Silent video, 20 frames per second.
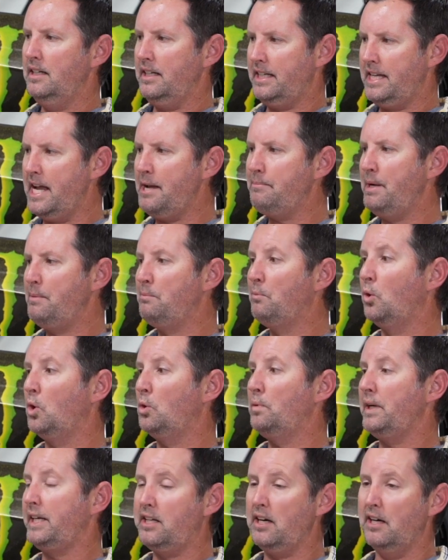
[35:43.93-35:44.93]
gave me
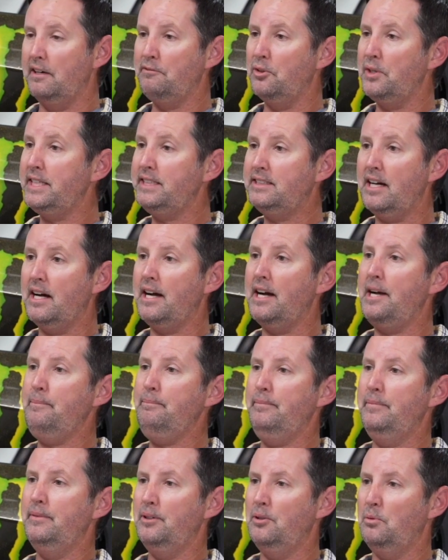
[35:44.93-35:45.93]
more recovery
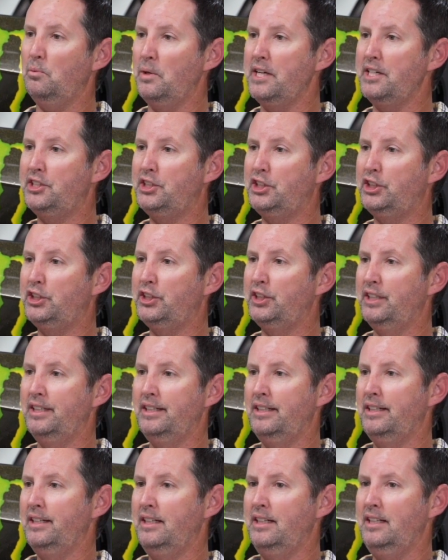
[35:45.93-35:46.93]
time, which
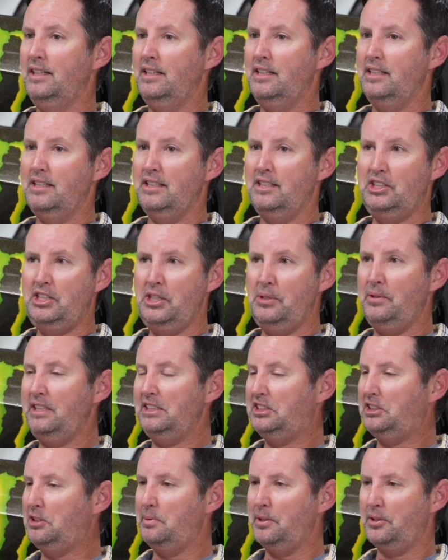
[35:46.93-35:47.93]

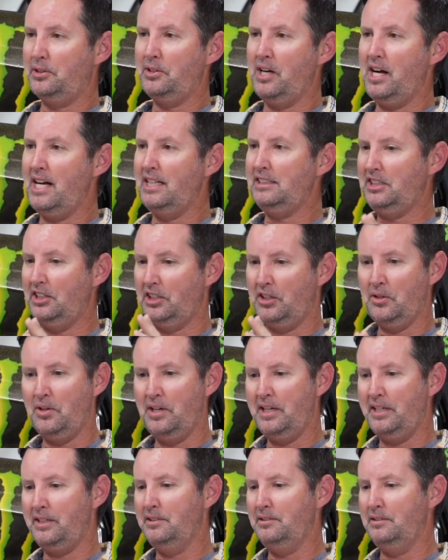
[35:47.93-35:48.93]
doing supercross and
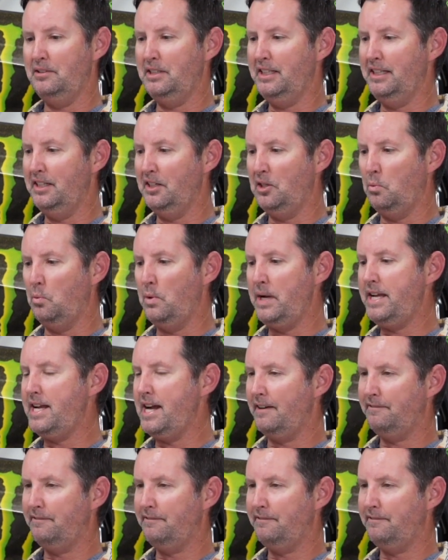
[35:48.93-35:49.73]
going, you know, week